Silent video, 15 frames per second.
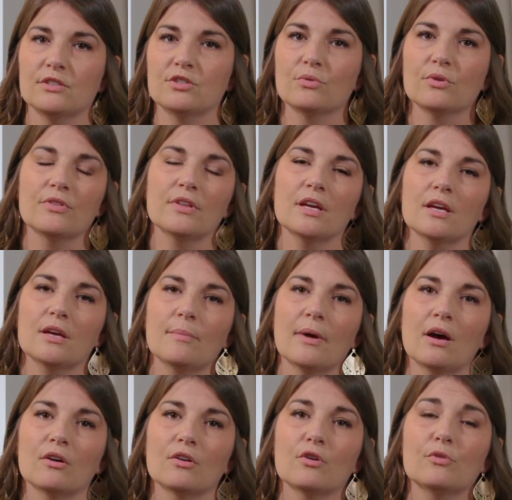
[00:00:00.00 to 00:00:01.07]
So we're thinking
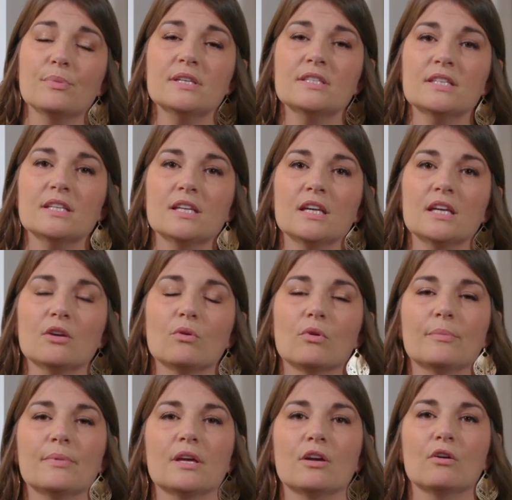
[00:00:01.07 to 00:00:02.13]
about obesity
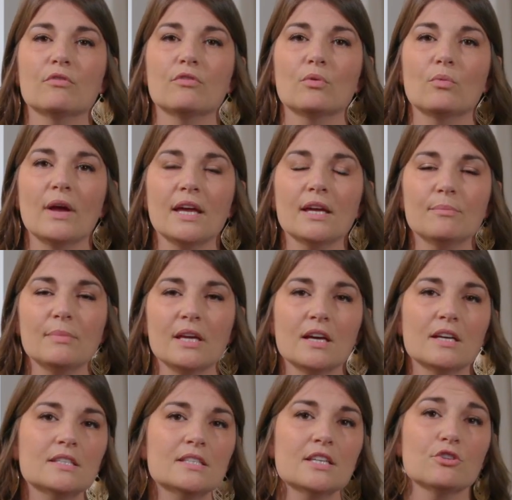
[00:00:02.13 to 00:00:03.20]
or being overweight
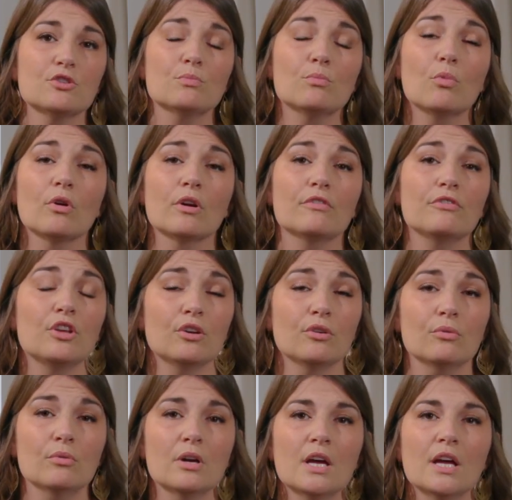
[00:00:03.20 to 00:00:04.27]
because there's more of
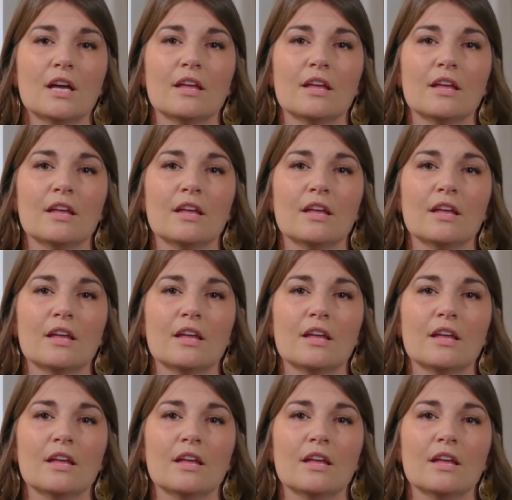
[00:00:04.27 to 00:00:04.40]
you.